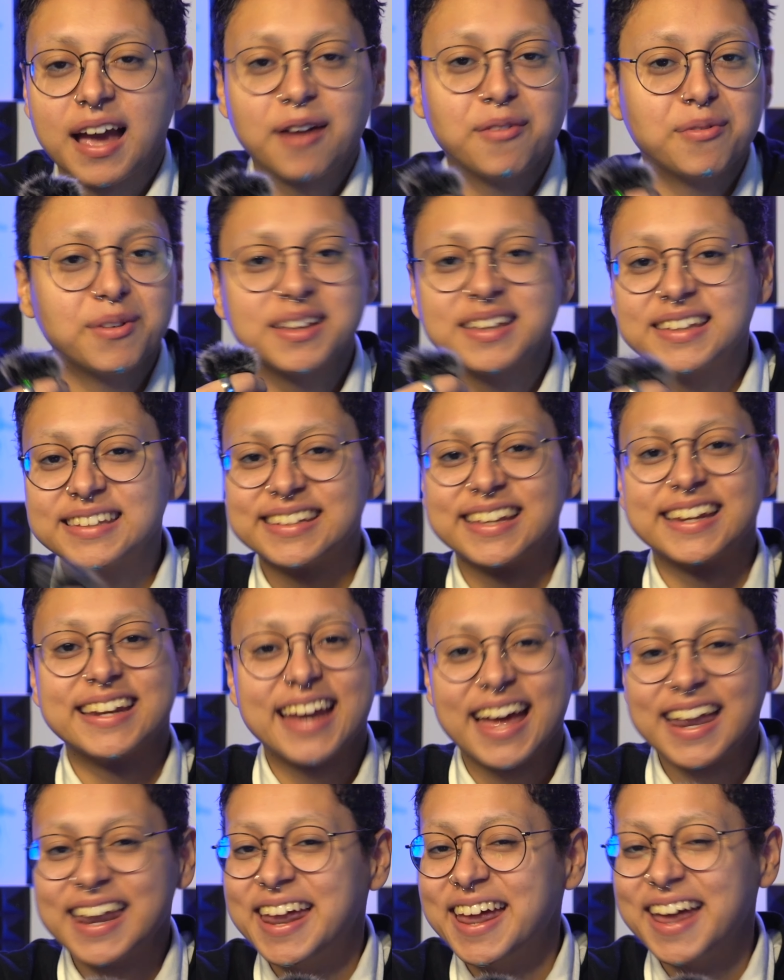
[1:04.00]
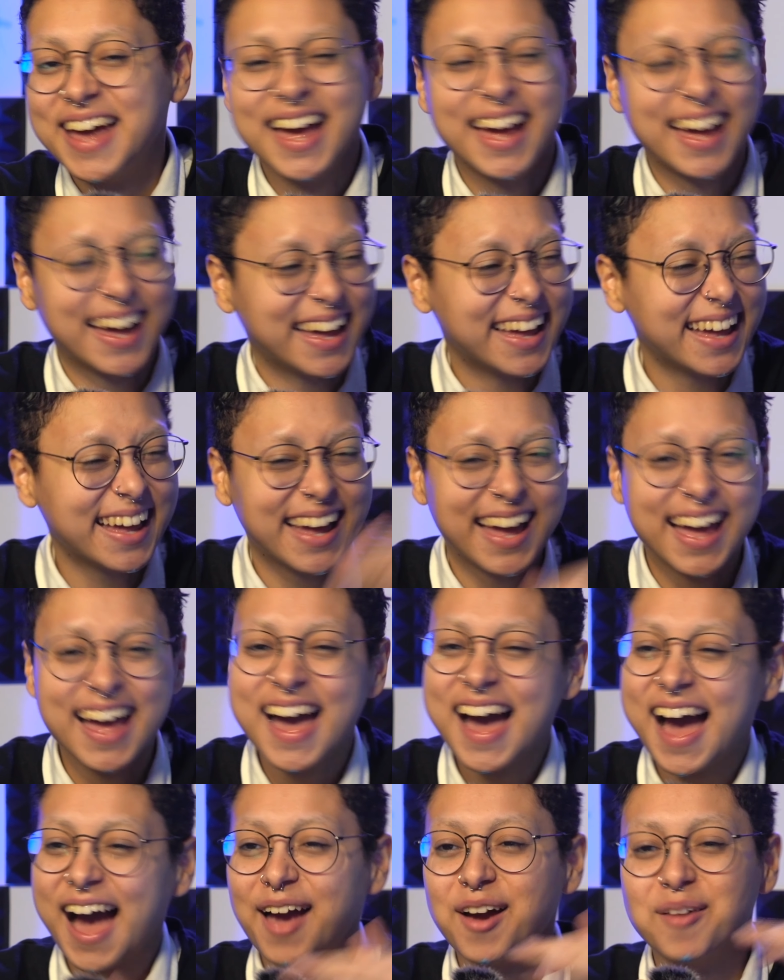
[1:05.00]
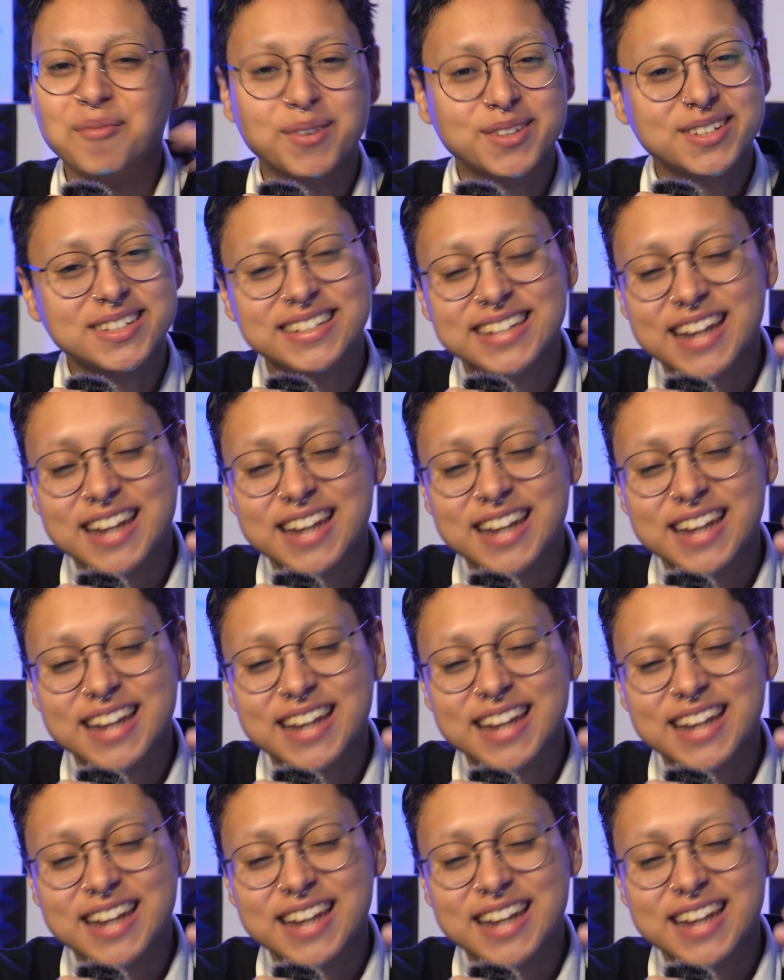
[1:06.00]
I really didn't. I almost